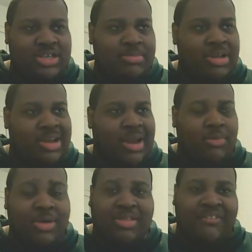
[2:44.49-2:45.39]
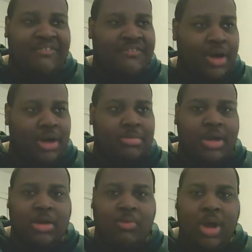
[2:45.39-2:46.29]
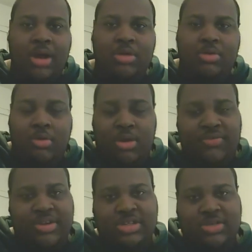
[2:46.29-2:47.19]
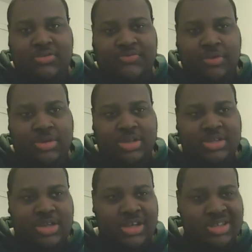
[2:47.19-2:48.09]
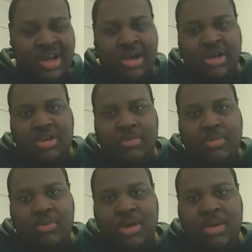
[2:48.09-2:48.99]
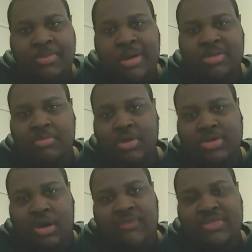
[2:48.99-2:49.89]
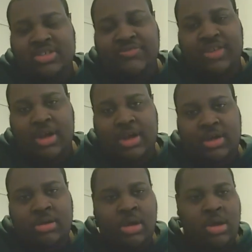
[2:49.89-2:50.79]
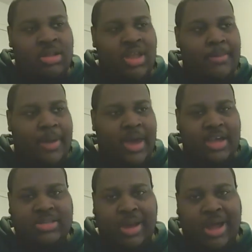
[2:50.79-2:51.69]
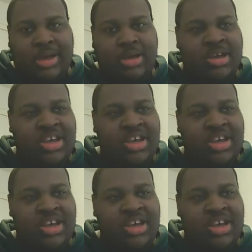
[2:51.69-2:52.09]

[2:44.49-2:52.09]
I'm looking like, what the fuck, nigga? Why are you going for the shit on 4th and 6? Number one, Baltimore's offensive line, they pass blocking.